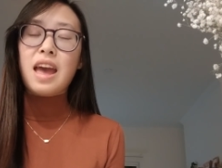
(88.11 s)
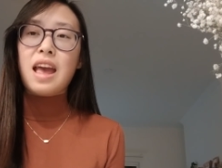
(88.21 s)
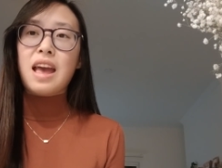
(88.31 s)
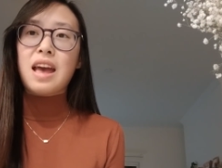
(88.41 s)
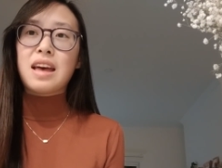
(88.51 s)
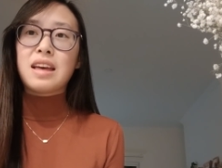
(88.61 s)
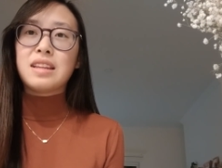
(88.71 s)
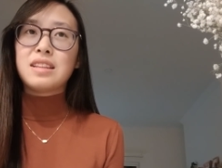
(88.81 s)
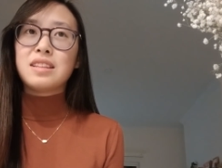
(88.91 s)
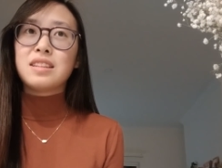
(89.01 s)

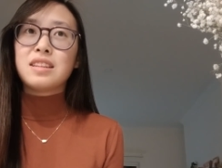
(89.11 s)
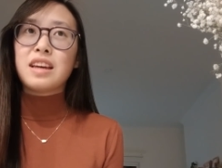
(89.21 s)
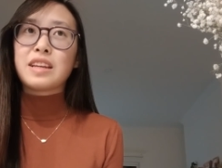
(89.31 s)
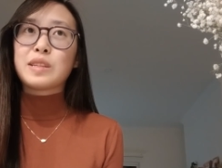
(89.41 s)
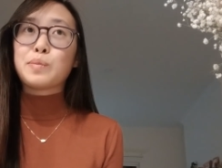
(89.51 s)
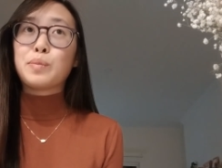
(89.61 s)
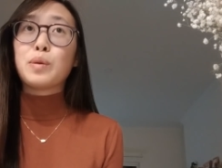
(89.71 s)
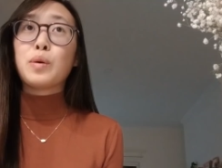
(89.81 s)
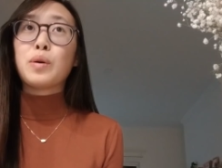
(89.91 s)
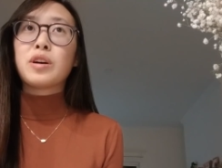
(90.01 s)
and
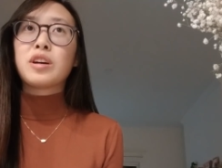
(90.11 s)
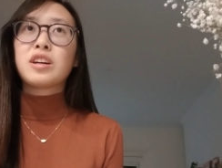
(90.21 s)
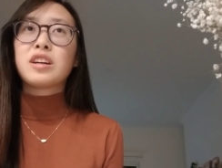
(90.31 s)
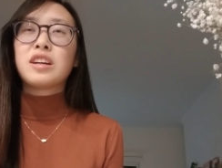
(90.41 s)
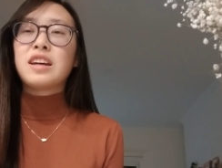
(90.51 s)
explore